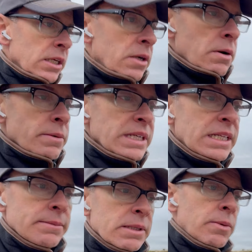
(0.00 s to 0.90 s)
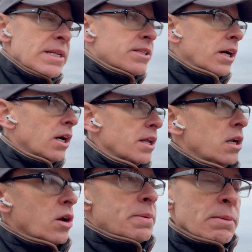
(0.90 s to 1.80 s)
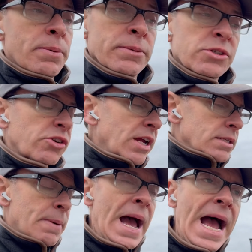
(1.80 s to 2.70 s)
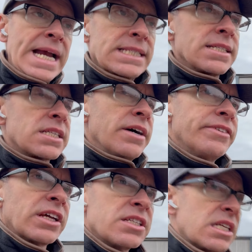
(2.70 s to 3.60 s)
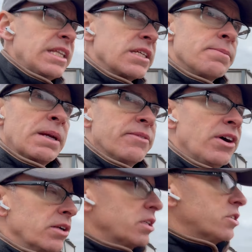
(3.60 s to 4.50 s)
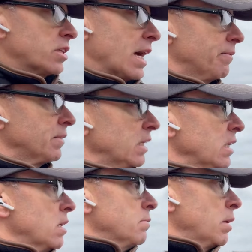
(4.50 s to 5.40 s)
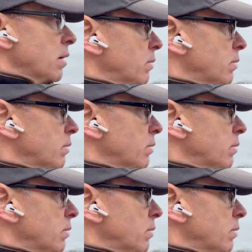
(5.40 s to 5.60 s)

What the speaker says: when we need them in the winter. I know a lot of people put them straight into bags and stuff, and I can see there's a big advantage to that. But then we're